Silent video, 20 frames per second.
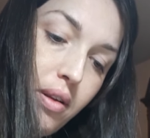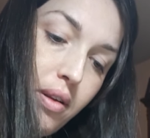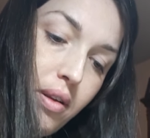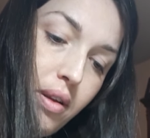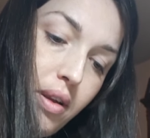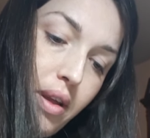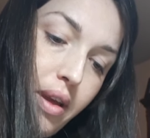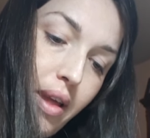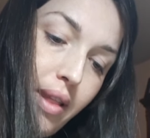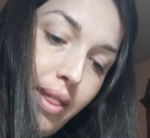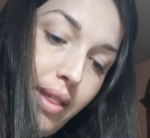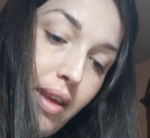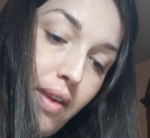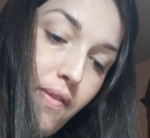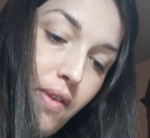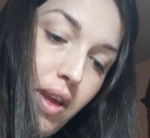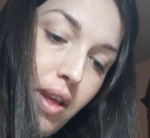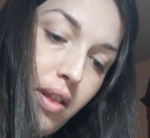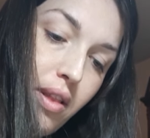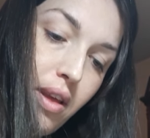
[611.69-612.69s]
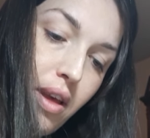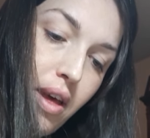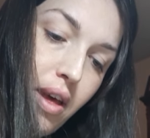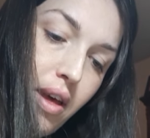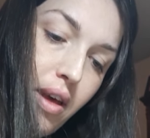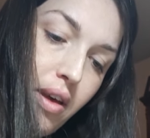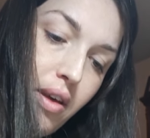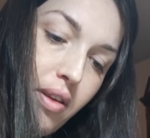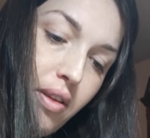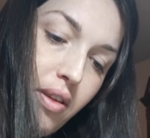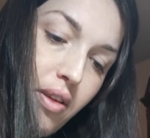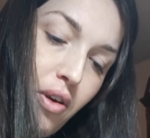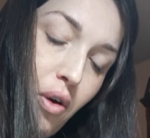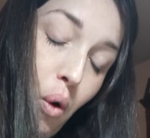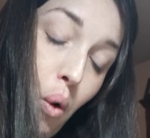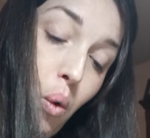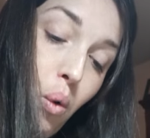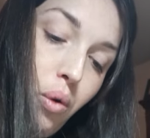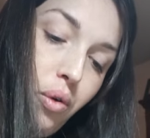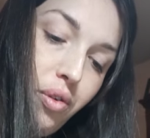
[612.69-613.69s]
and leaving
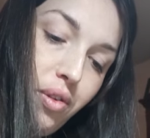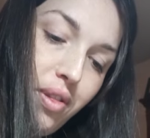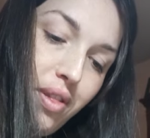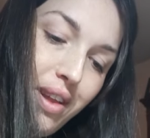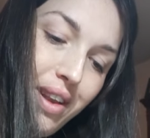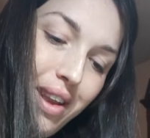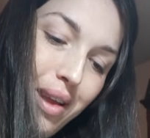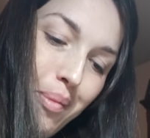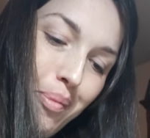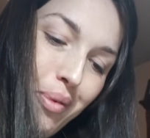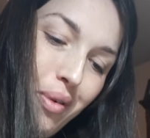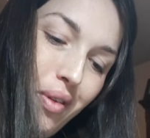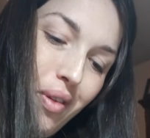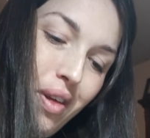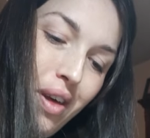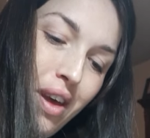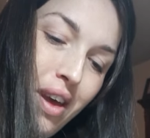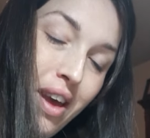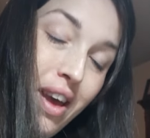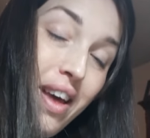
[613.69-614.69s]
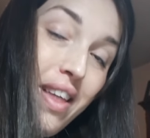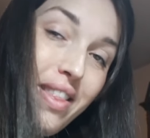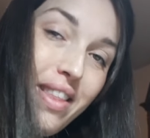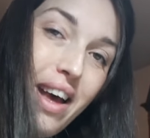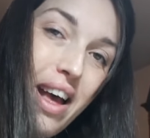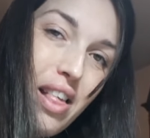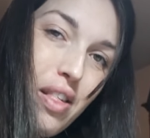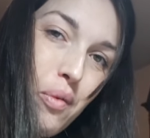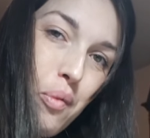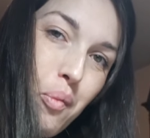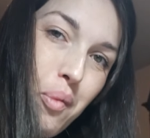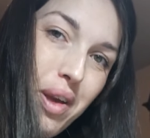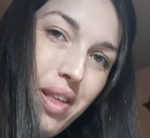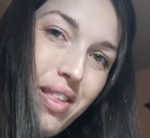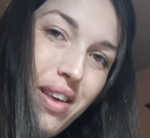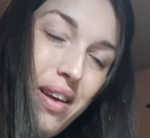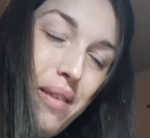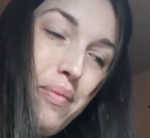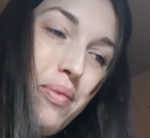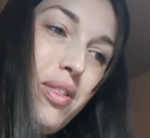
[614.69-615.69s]
holes in the nipple, that's when we
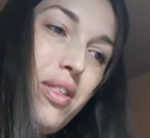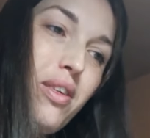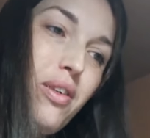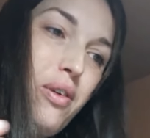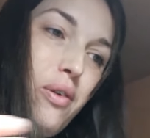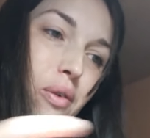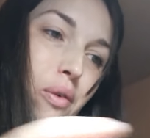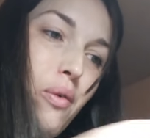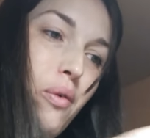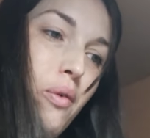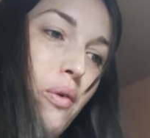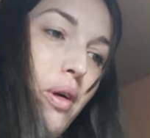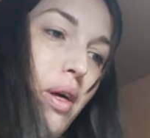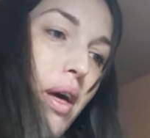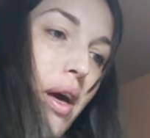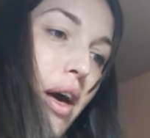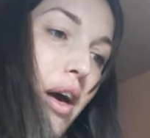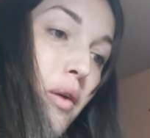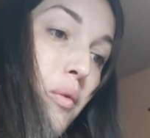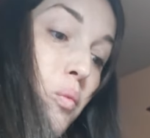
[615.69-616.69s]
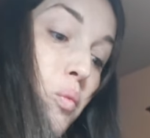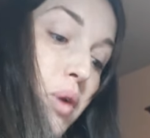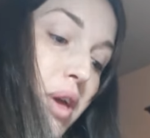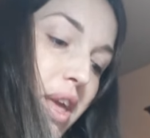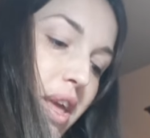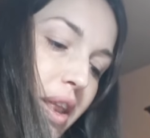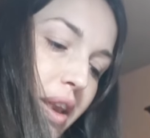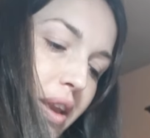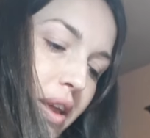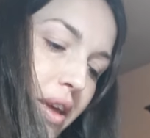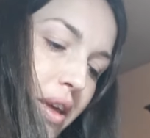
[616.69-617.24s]
time to wean.